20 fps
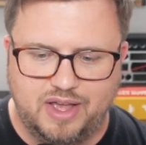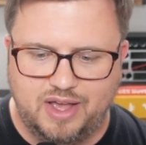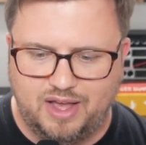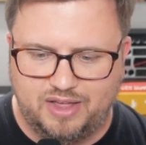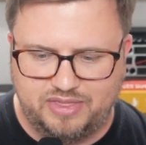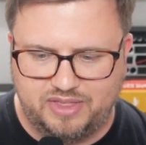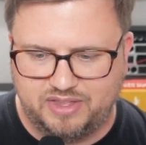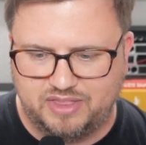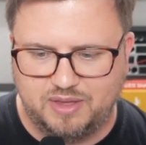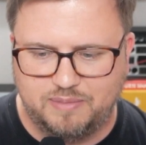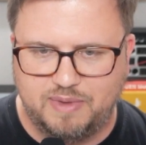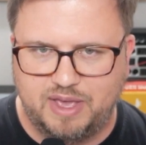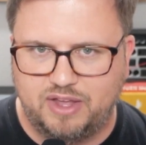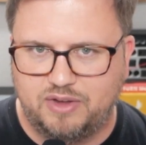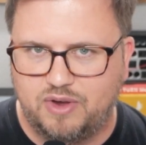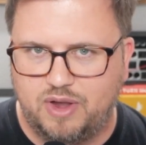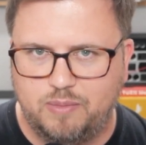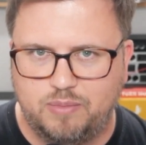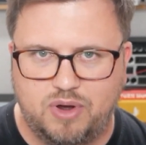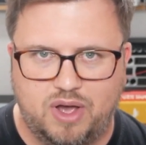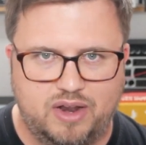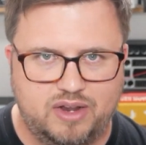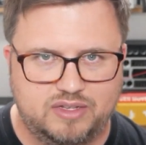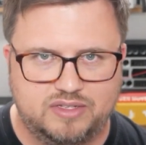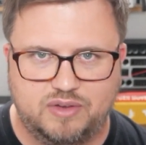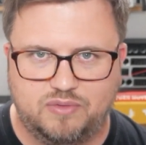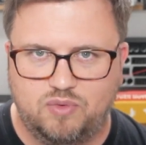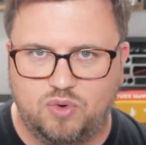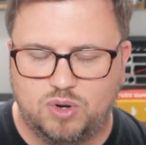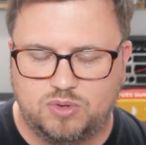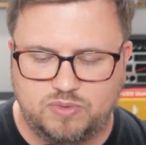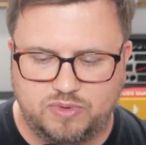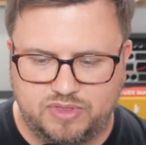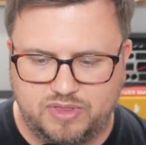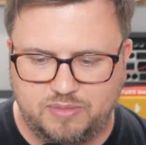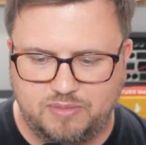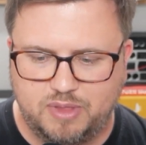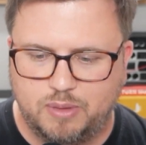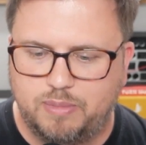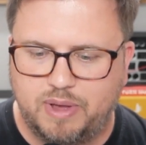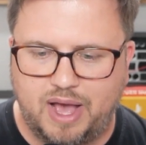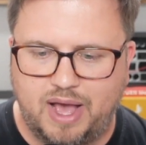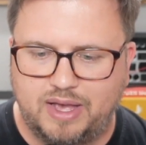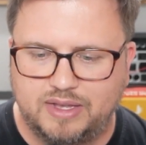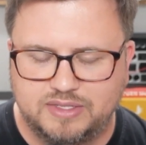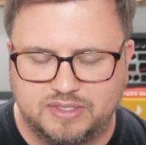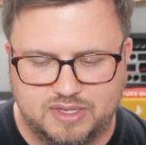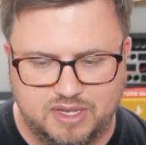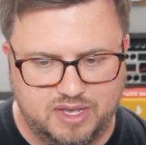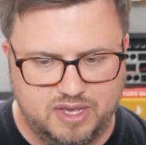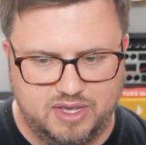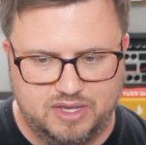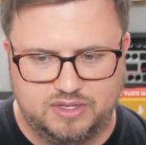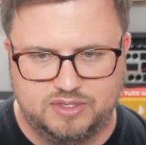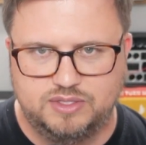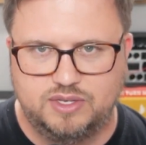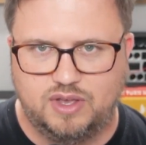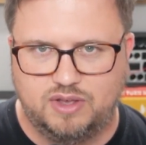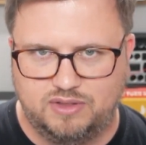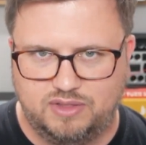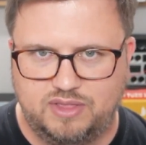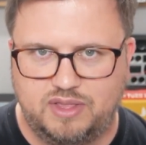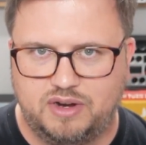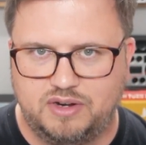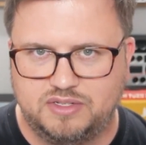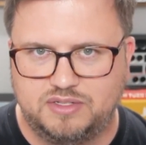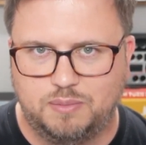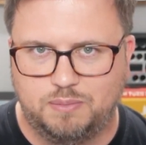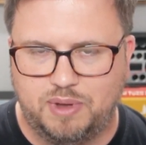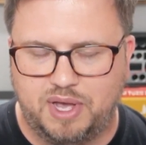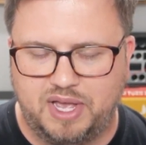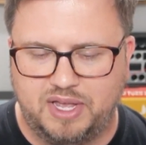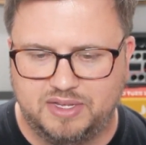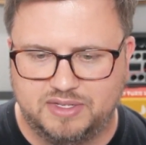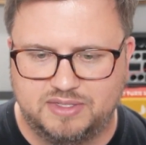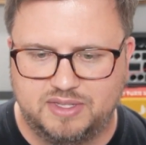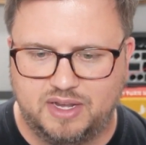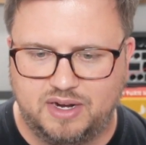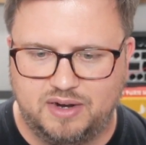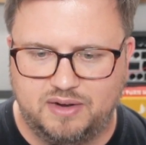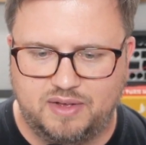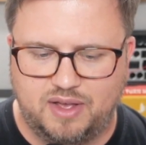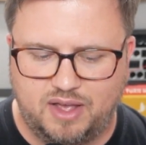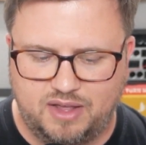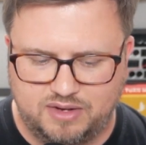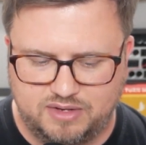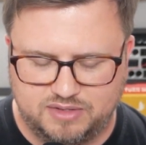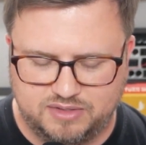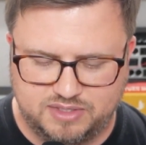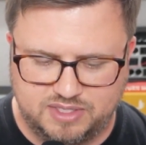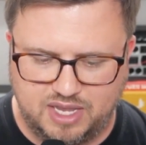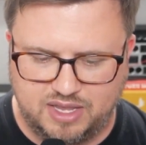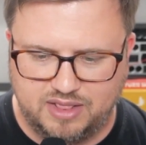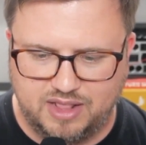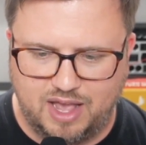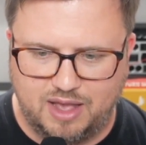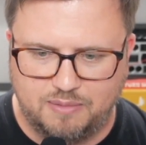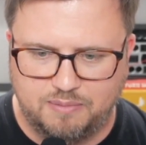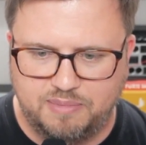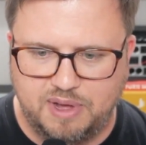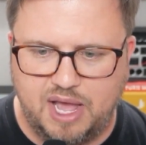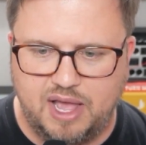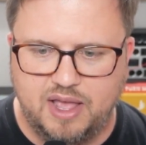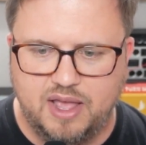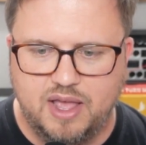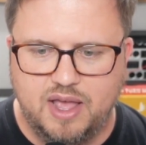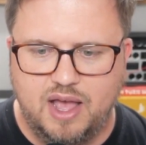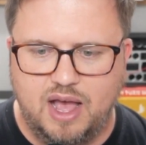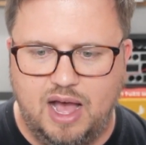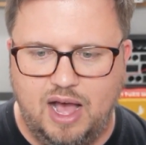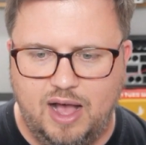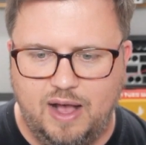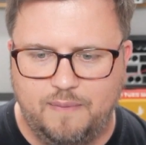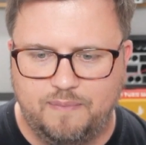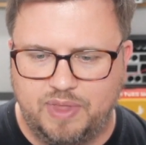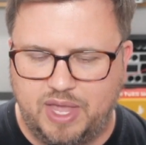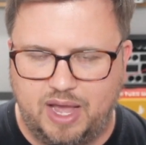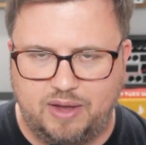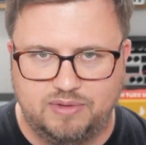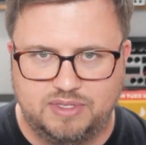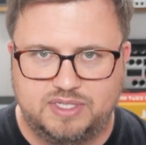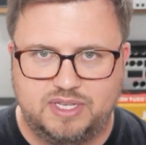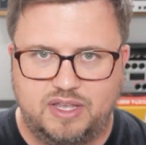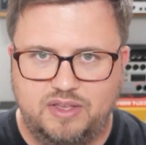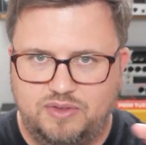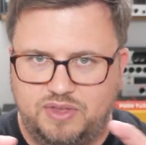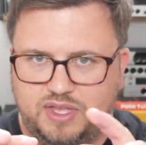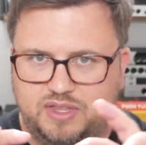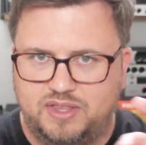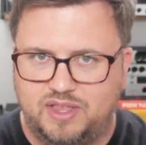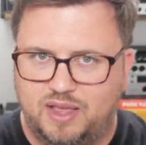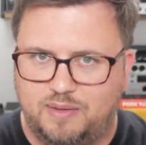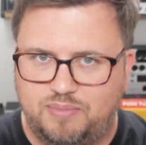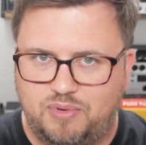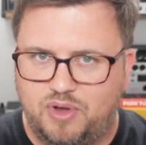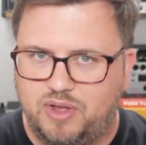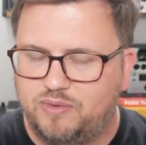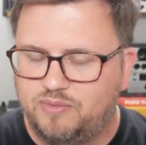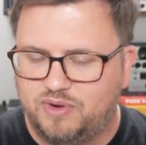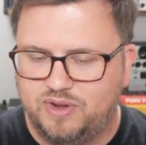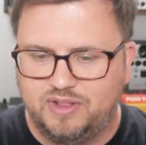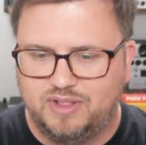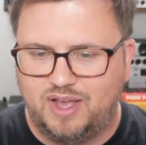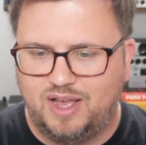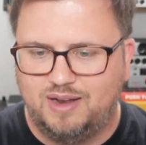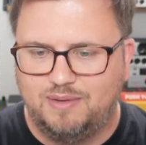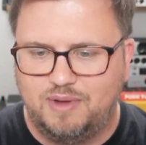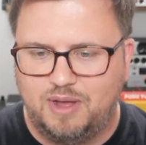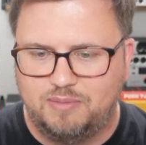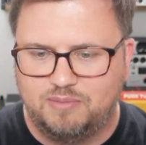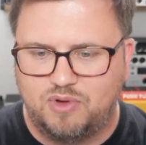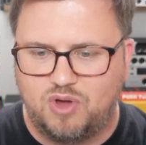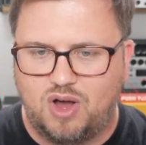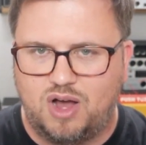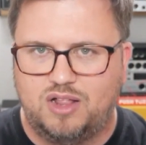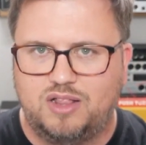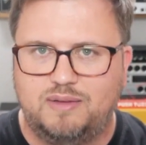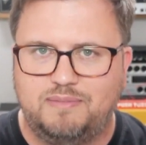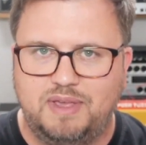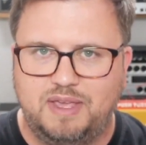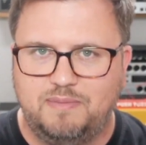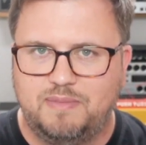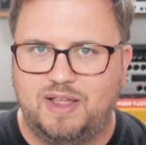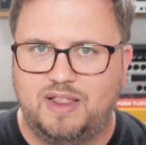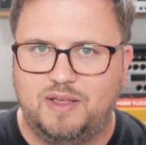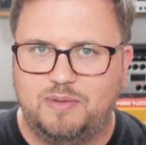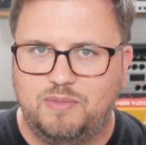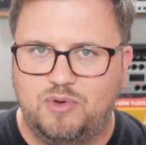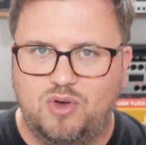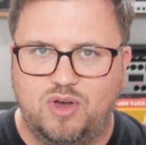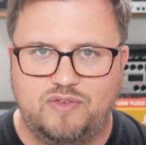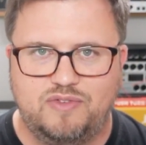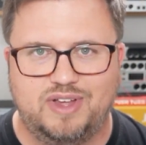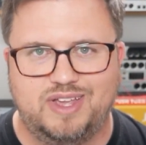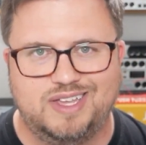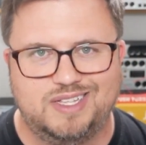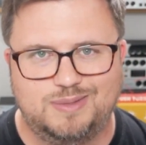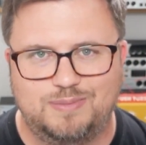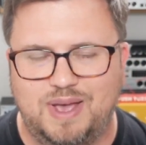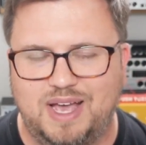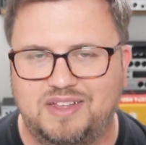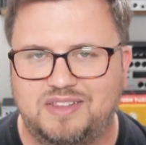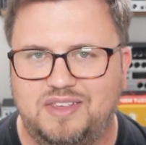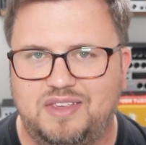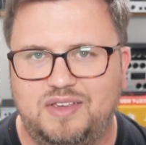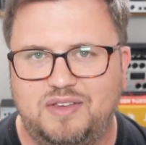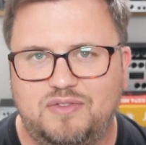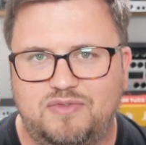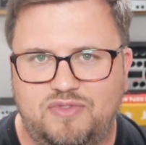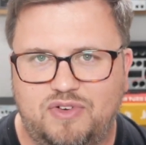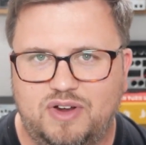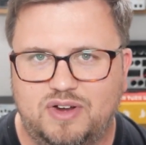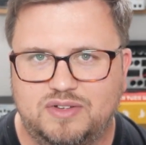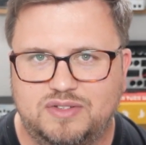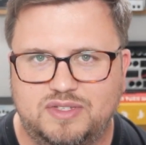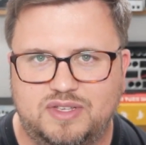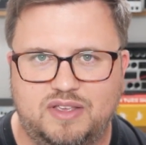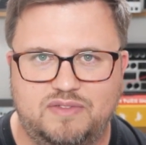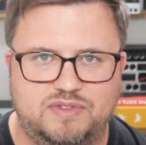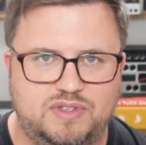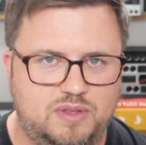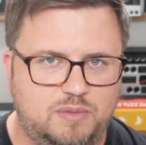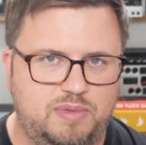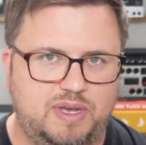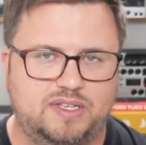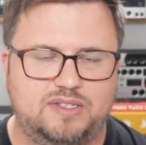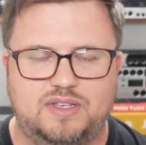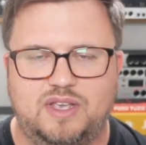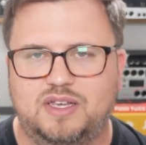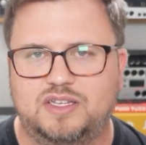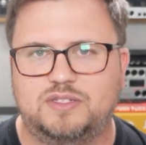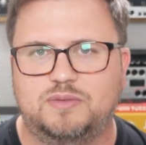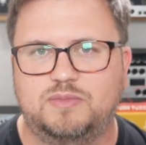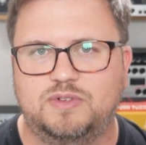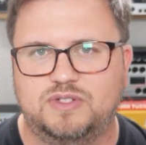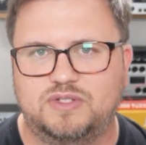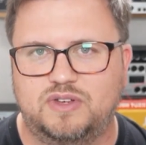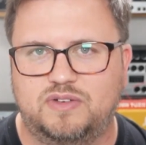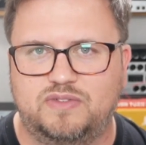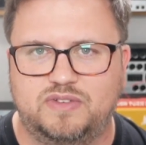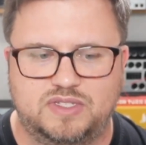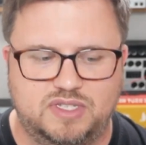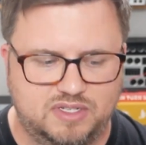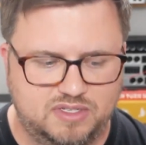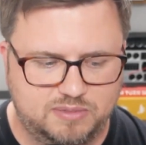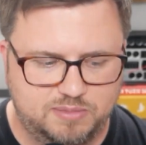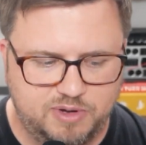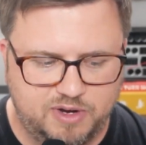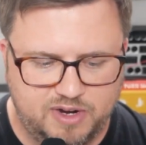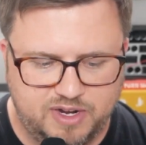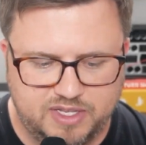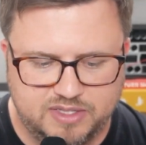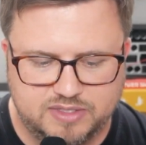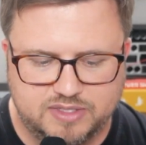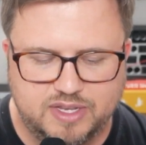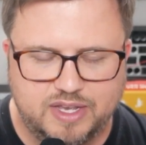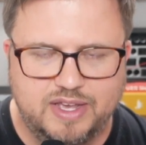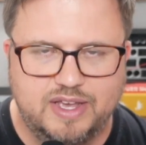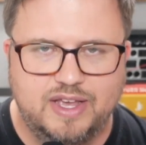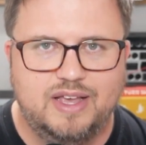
I think they make great products. I've worked with them in the past. So there is a bias there. I understand that. But um, I would say you get to that point where you line them up, call them, email them, whoever gets back to you first gives you the best customer service experience.